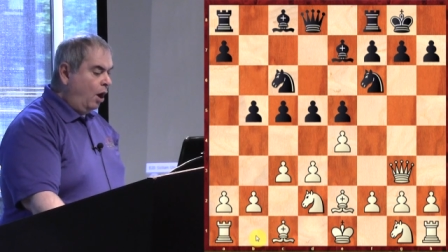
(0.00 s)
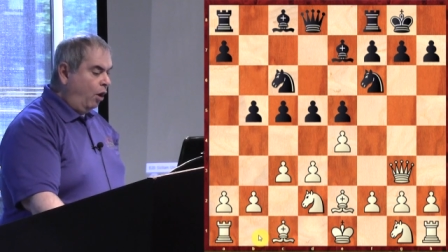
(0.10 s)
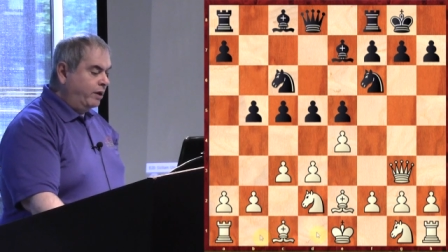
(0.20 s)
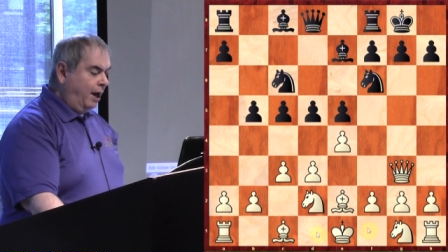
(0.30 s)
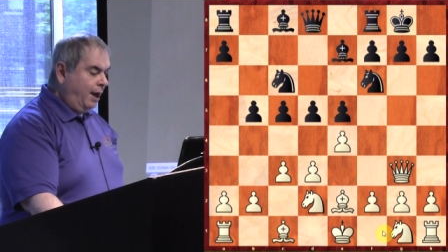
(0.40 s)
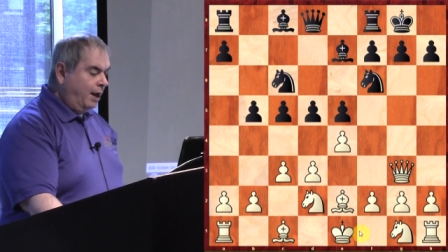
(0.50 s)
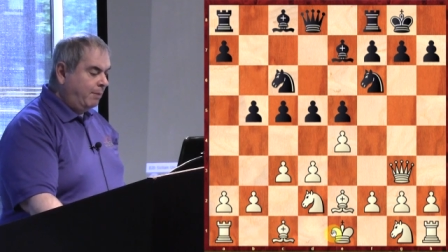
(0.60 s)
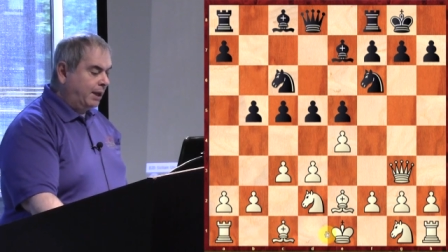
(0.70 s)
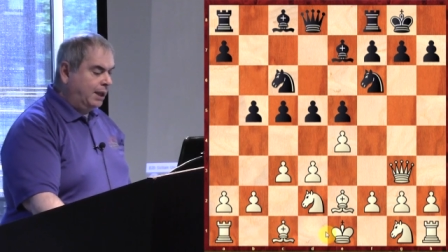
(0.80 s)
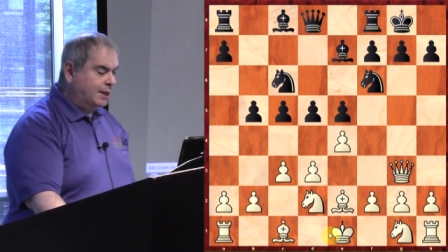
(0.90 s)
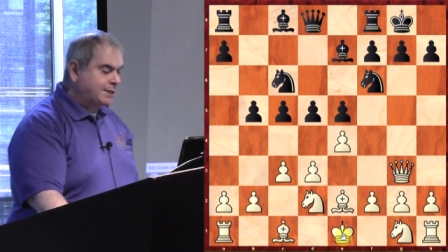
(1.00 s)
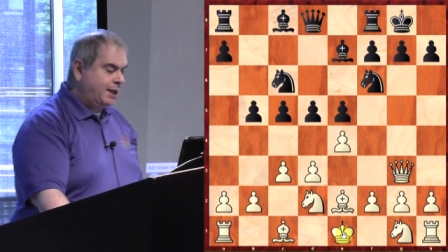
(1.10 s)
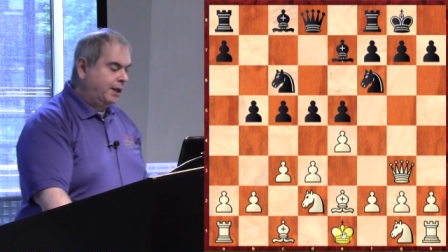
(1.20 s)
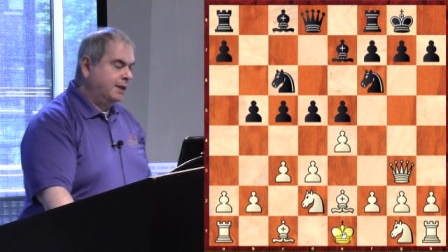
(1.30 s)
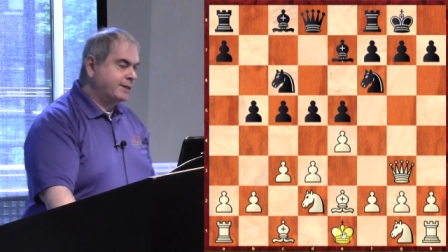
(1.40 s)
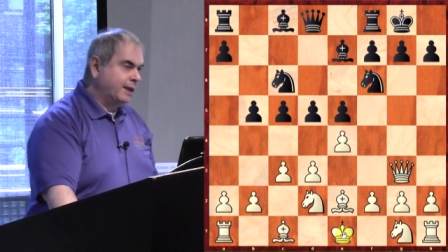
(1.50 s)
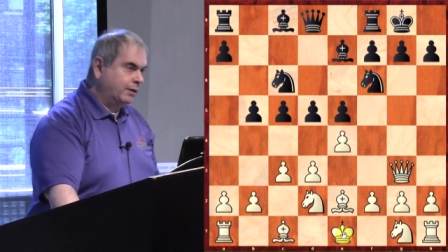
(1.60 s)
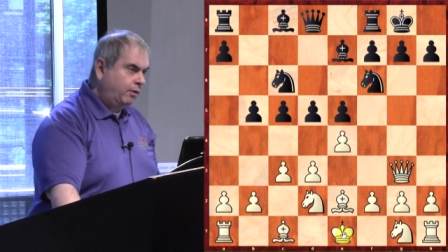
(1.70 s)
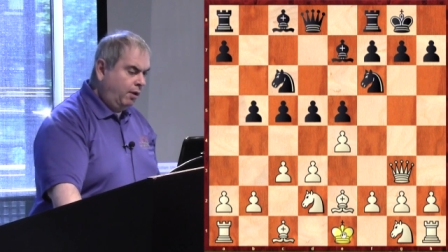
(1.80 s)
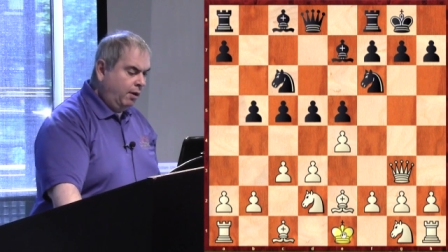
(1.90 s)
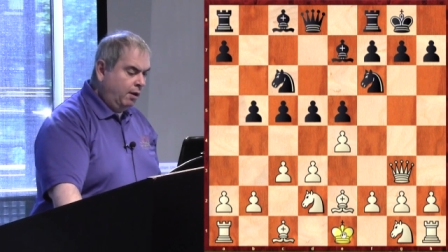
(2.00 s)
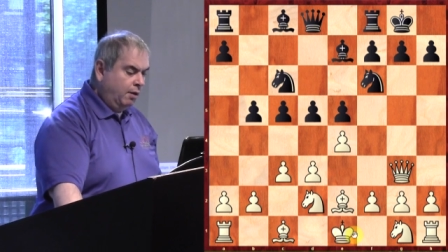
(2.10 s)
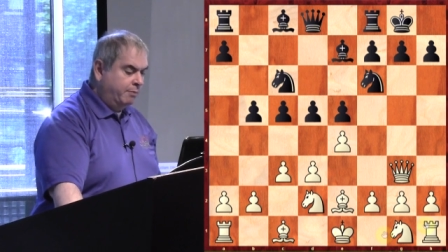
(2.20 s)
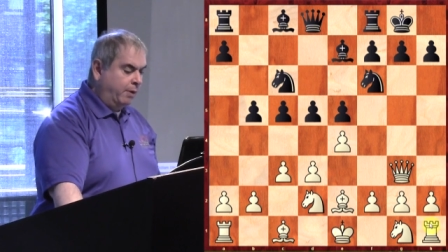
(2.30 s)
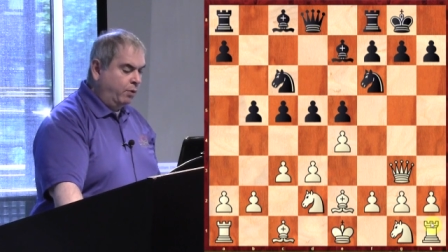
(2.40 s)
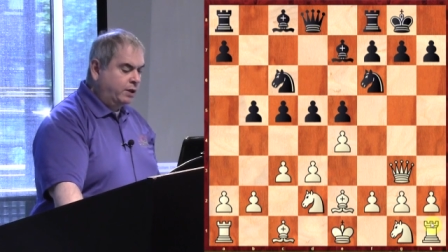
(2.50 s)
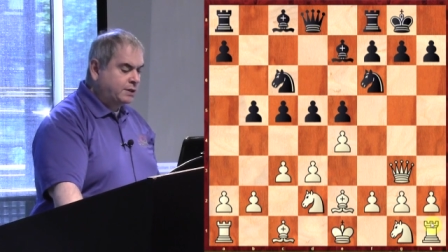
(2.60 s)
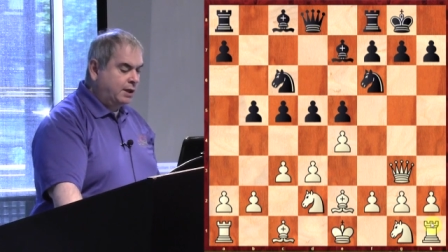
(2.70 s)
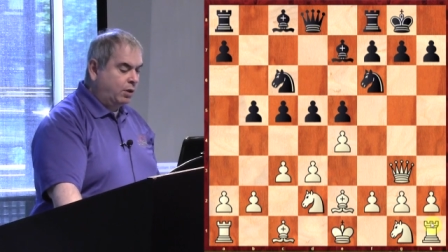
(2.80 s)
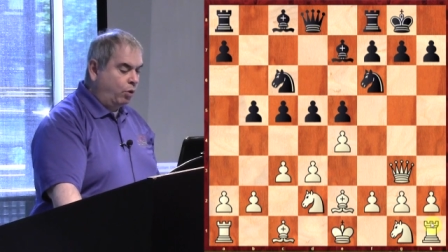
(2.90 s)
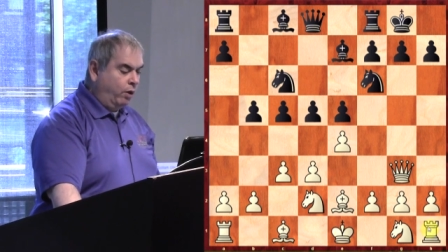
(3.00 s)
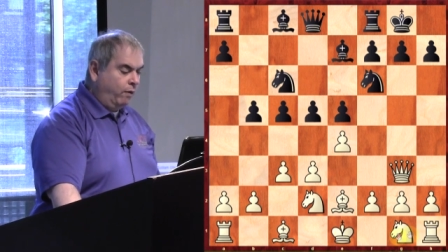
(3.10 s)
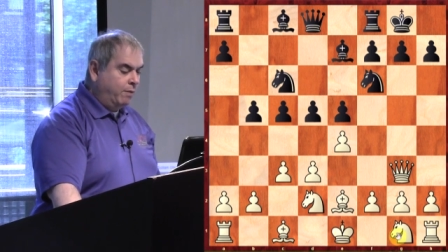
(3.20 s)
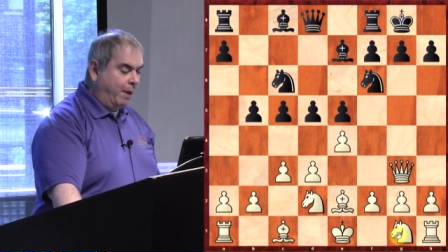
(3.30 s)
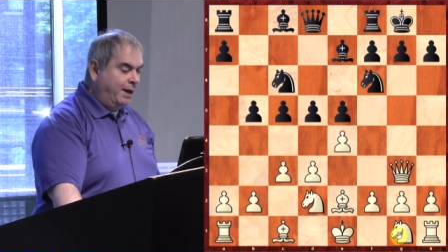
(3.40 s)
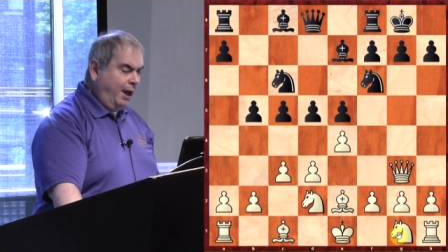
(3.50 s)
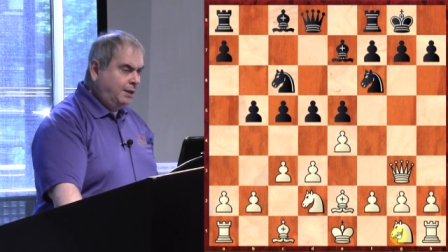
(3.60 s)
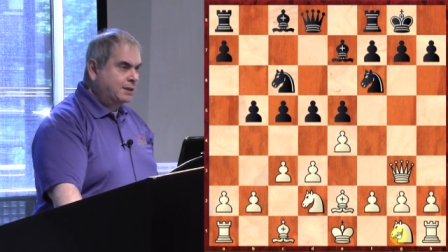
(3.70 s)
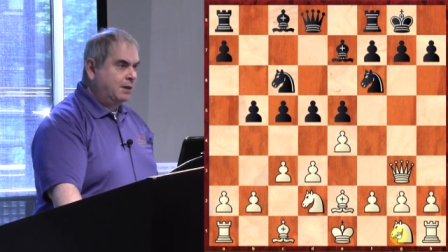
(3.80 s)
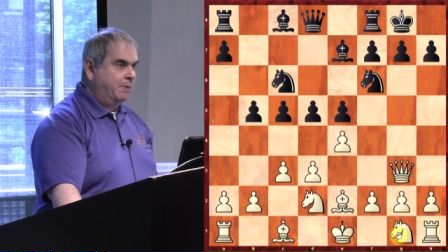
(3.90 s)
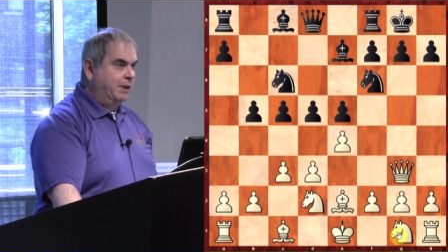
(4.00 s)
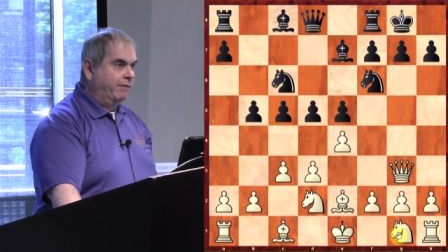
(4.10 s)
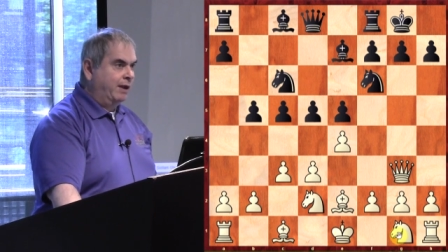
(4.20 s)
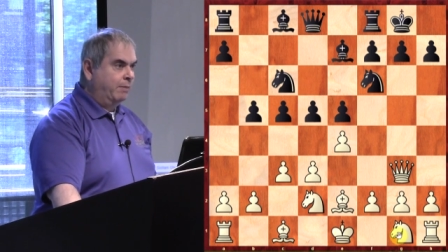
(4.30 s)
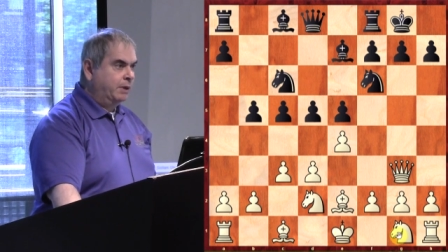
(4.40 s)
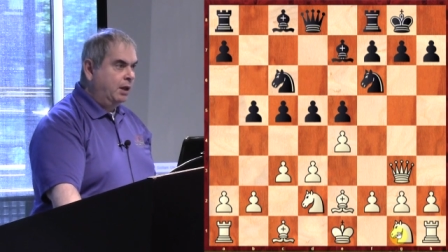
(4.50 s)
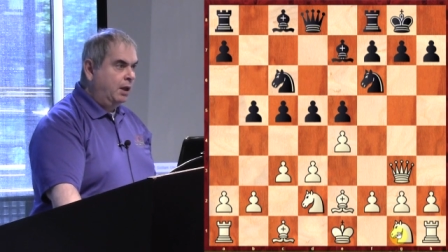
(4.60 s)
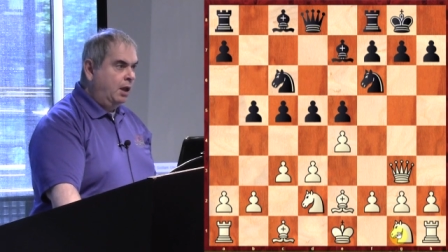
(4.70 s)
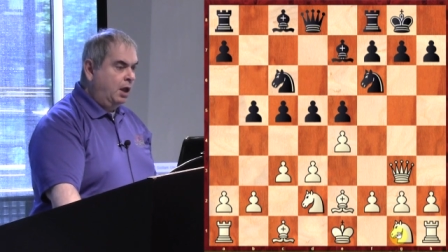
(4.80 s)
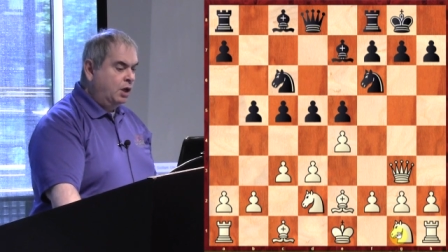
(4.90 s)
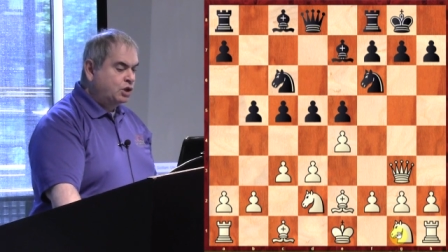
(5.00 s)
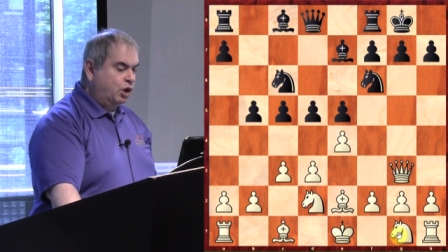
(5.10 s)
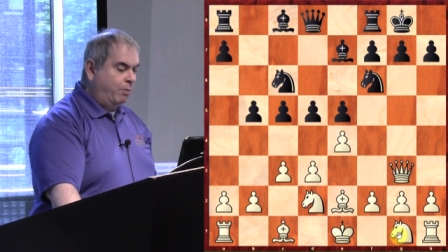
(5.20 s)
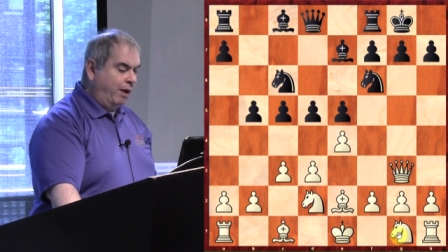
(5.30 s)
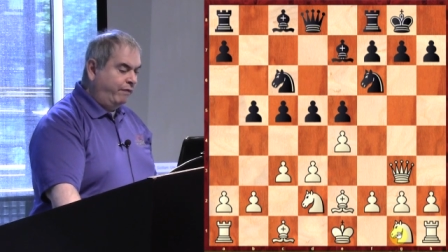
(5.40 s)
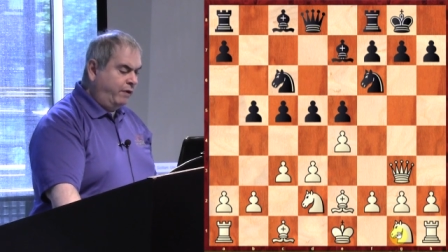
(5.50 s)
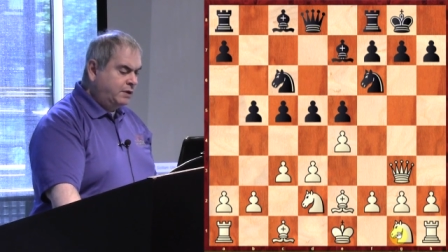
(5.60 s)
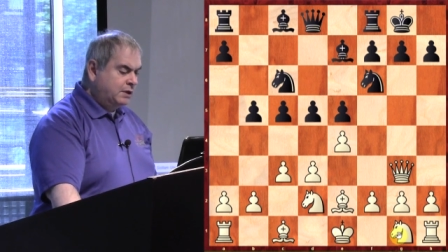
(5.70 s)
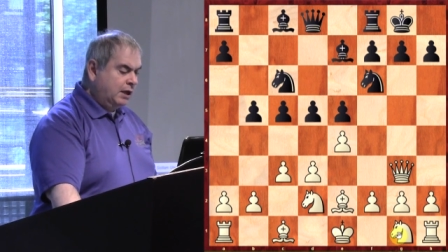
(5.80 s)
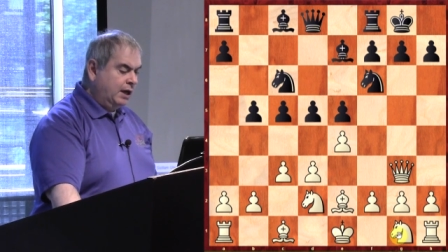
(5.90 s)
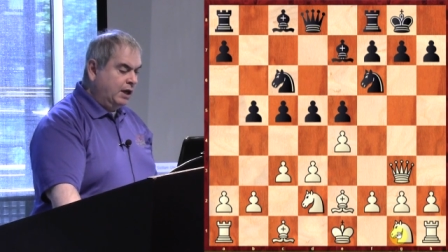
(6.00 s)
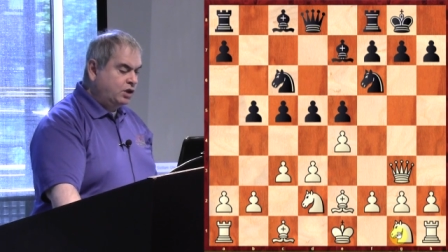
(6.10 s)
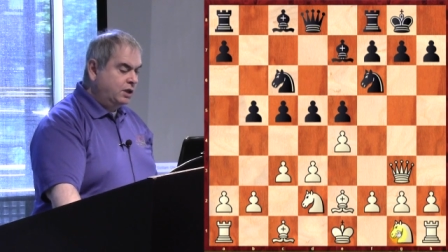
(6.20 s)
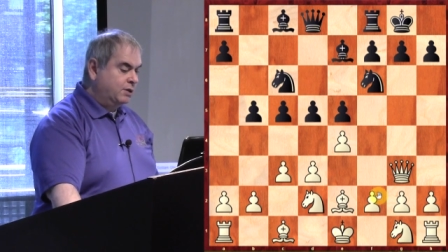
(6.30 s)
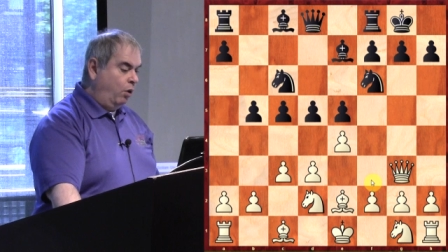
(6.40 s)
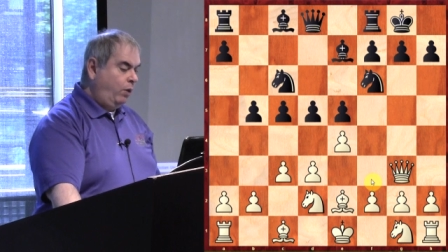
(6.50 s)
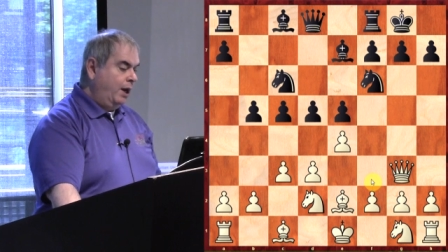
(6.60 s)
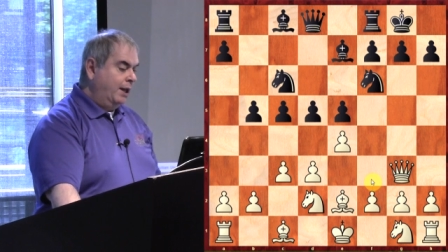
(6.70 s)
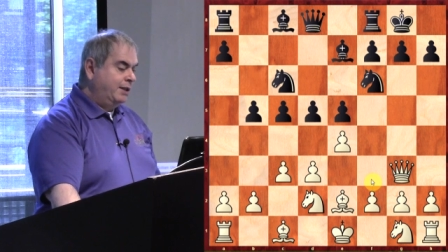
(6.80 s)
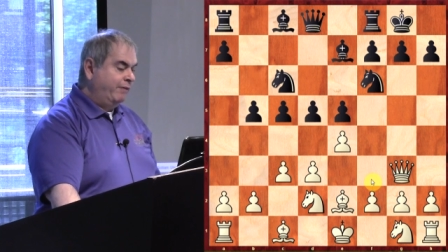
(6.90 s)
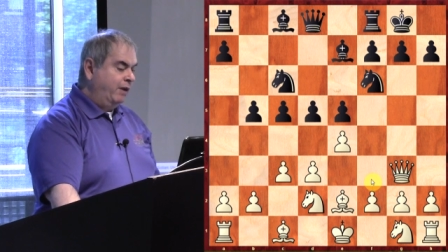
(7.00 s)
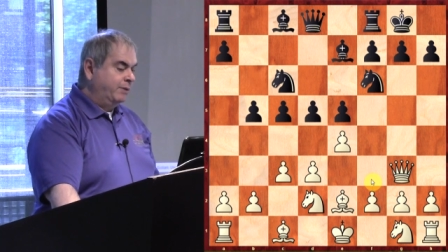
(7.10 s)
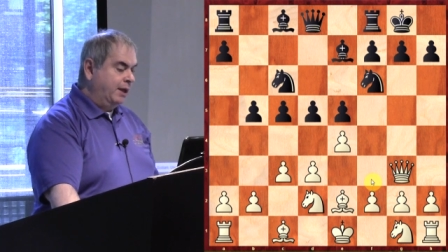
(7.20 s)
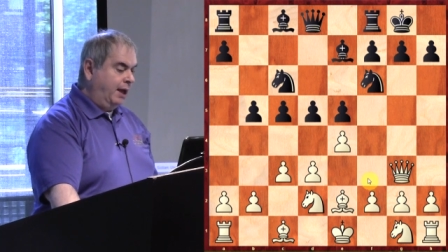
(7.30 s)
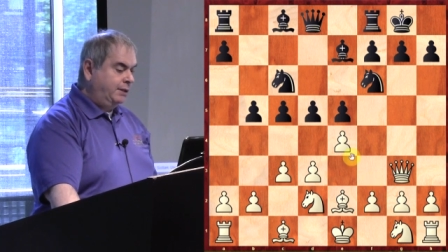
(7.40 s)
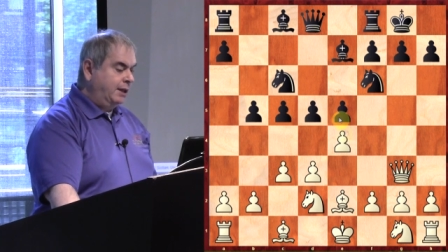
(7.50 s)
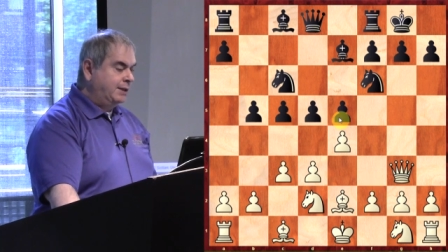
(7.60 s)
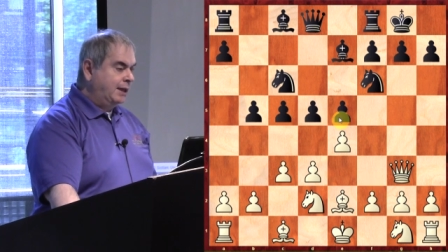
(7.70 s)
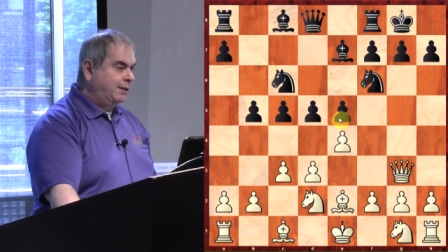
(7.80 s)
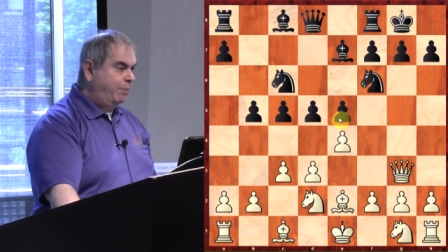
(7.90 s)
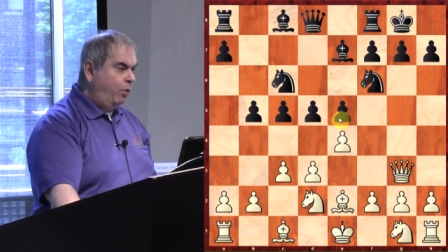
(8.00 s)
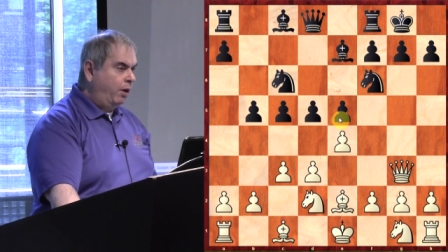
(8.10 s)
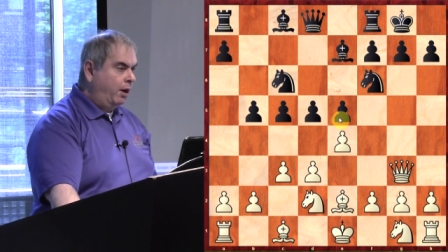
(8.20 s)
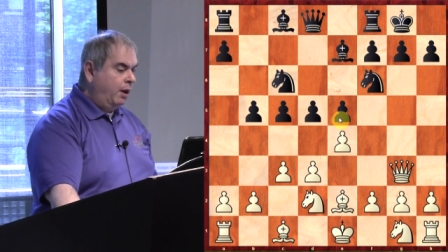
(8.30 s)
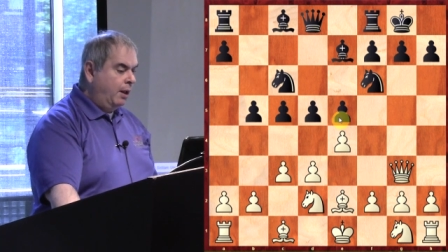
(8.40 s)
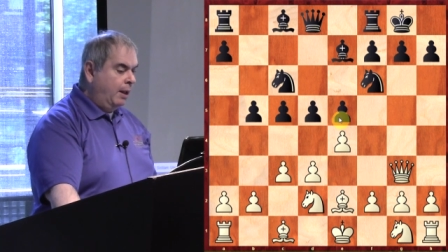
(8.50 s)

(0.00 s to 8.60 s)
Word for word: On the other hand, my king is stuck in the center, my rook is in the corner, and my knight hasn't been developed. So my first inclination is, okay, let's develop the knight and attack the pawn.